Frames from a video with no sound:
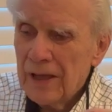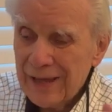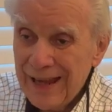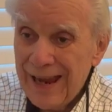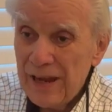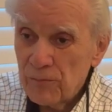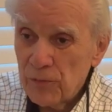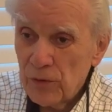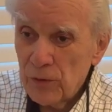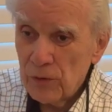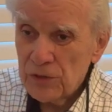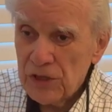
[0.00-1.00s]
camp for
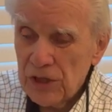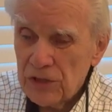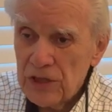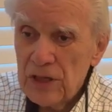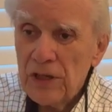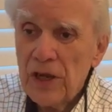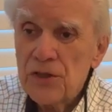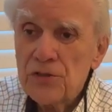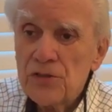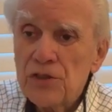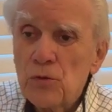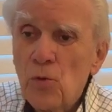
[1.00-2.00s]
those
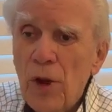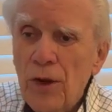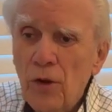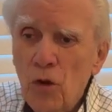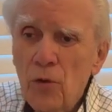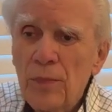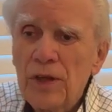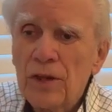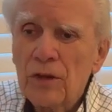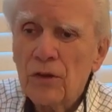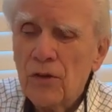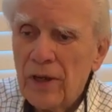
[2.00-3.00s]
teenagers in Wyoming in
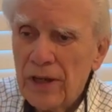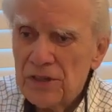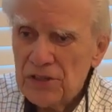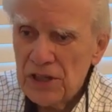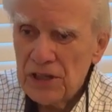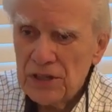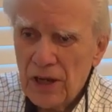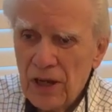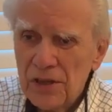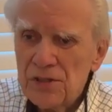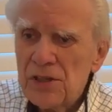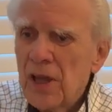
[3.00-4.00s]
the Grand
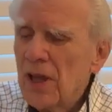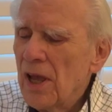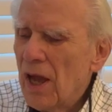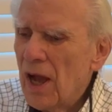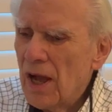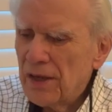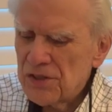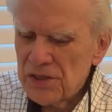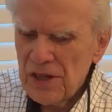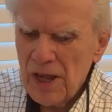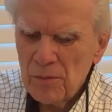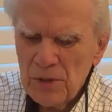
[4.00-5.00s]
Tetons. I
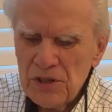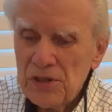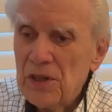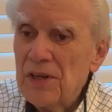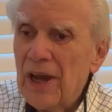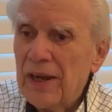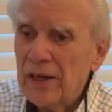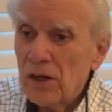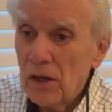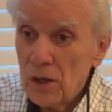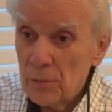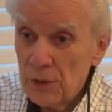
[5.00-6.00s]
established a
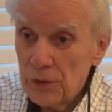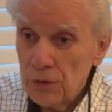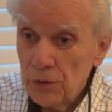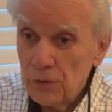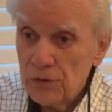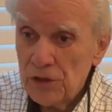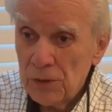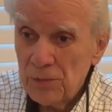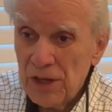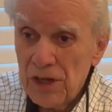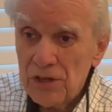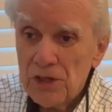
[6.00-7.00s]
nightclub in the new
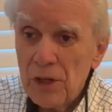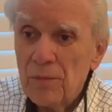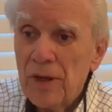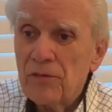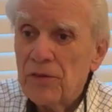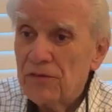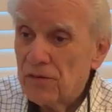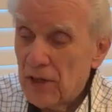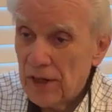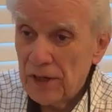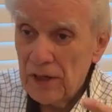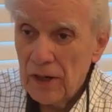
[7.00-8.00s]
gymnasium. Every
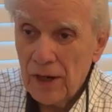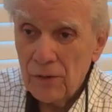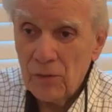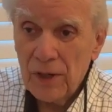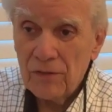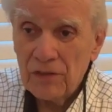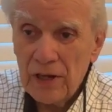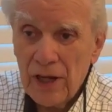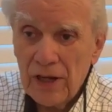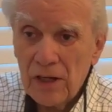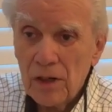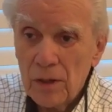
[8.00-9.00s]
Friday night, we have a
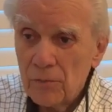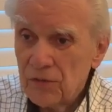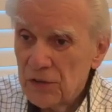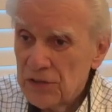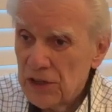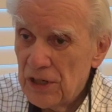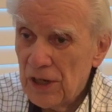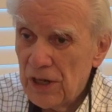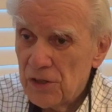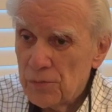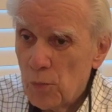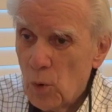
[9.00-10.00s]
nightclub for
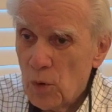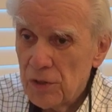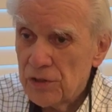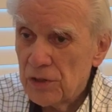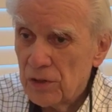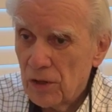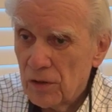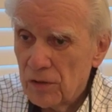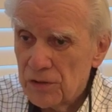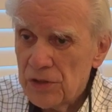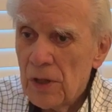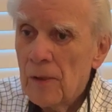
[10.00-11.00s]
teenage boys and
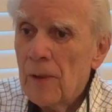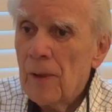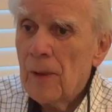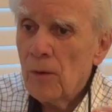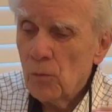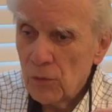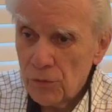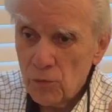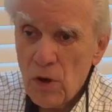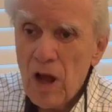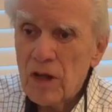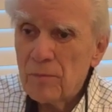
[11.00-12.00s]
girls with
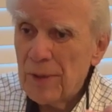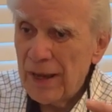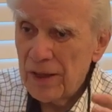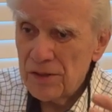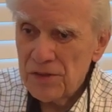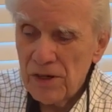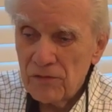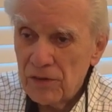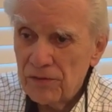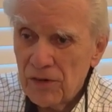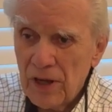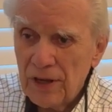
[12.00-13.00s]
rock bands every
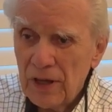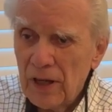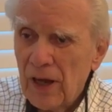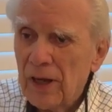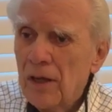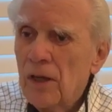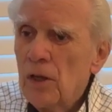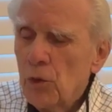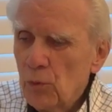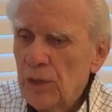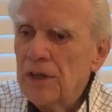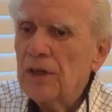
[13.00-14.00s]
Friday night.
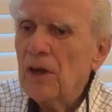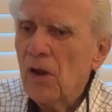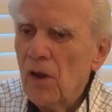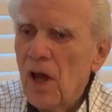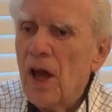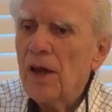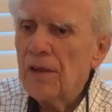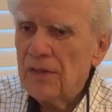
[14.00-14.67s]
We did a lot of